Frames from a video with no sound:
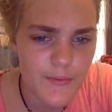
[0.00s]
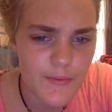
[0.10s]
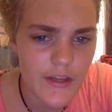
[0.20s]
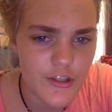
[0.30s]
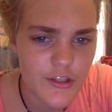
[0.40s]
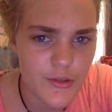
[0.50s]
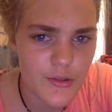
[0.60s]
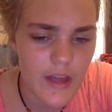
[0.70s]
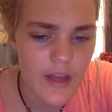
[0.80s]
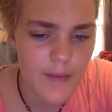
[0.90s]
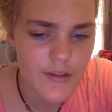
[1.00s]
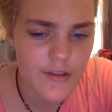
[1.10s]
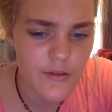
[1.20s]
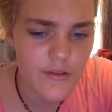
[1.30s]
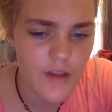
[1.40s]
to be in two of the
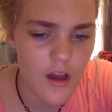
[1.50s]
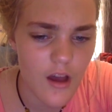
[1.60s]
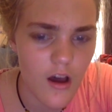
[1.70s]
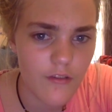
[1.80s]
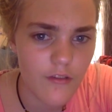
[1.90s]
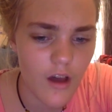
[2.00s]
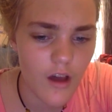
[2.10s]
episodes of